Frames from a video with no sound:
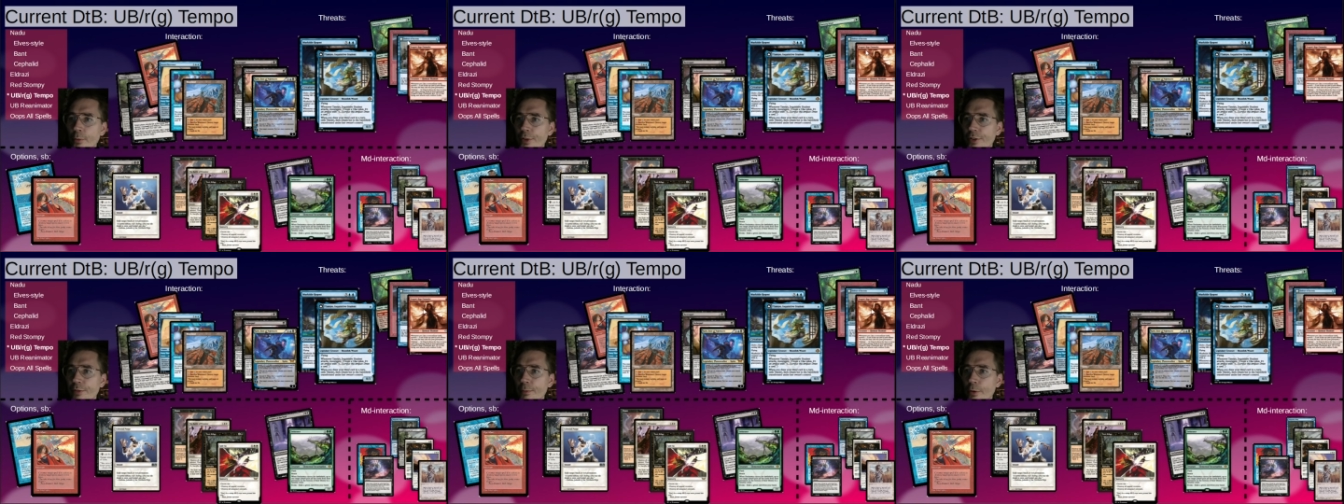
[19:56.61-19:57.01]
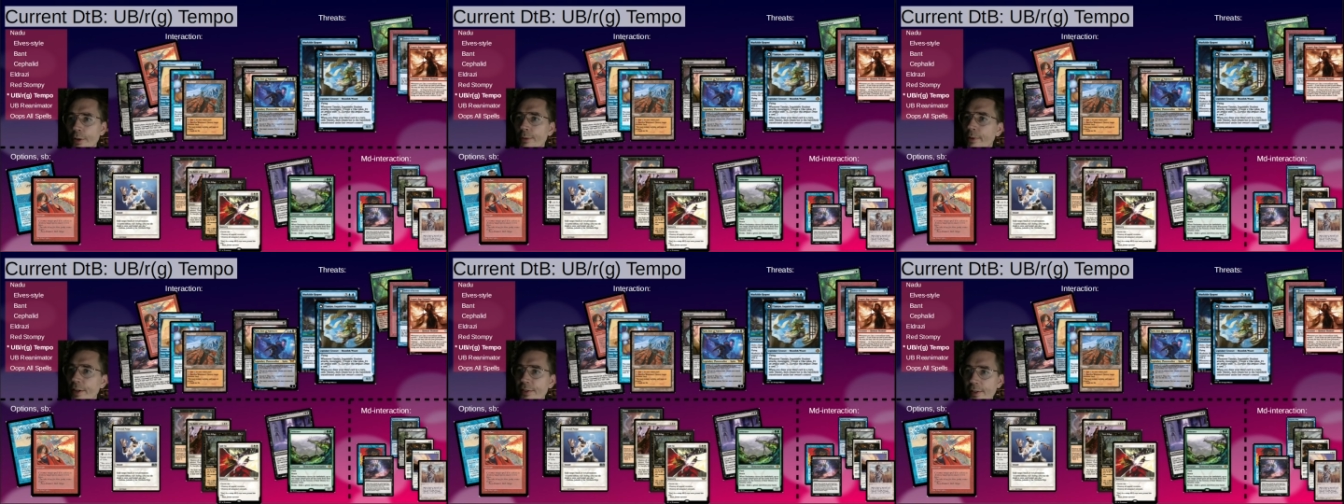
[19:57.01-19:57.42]
which is more
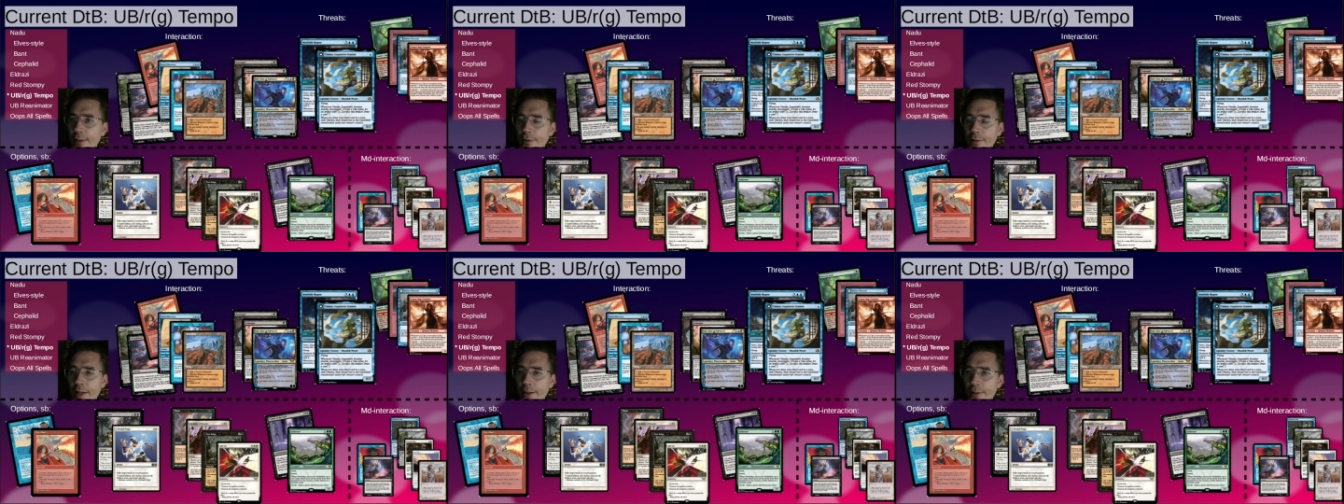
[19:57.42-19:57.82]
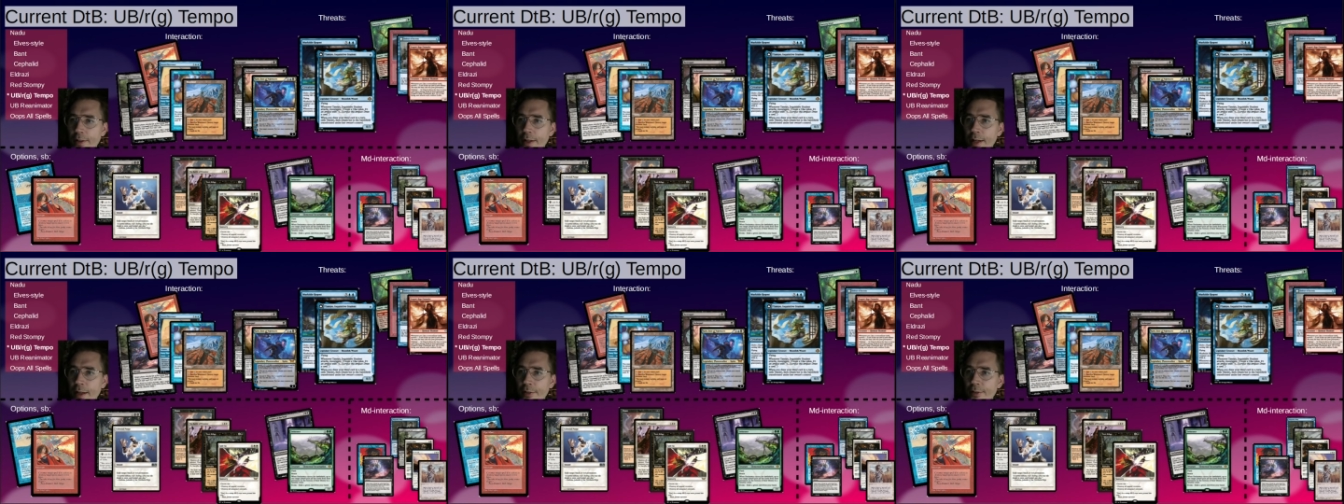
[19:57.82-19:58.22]
aggressive and
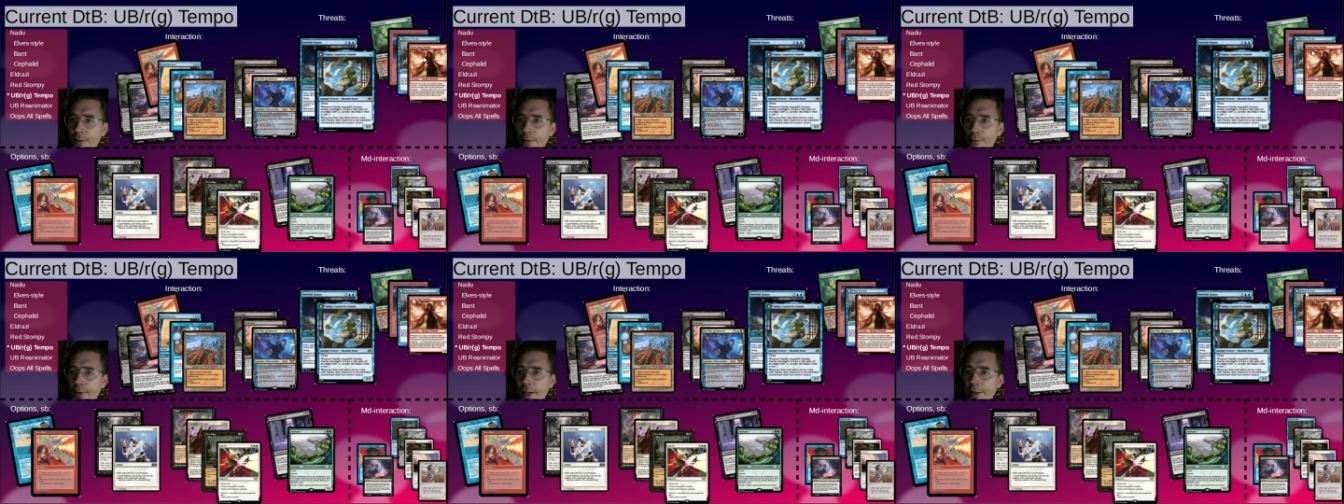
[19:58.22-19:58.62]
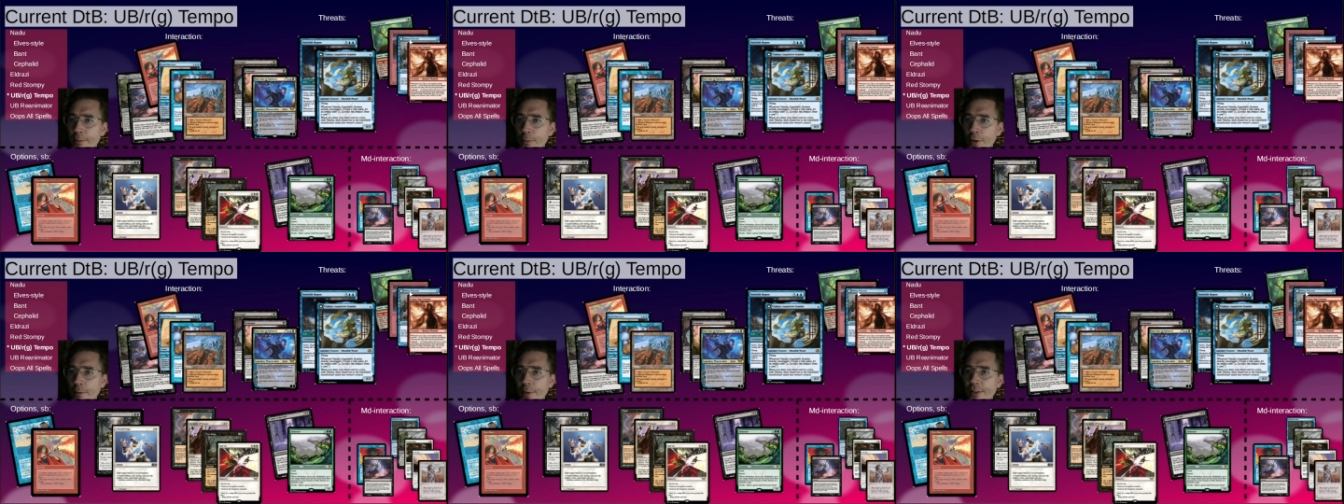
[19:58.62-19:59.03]
has a reliant
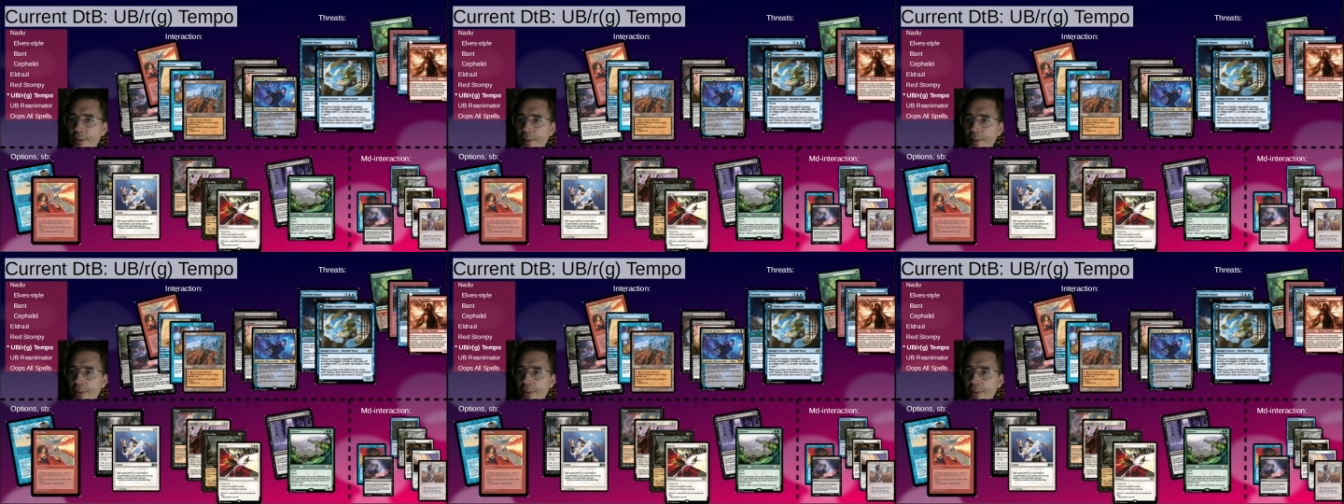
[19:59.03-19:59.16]
mana base,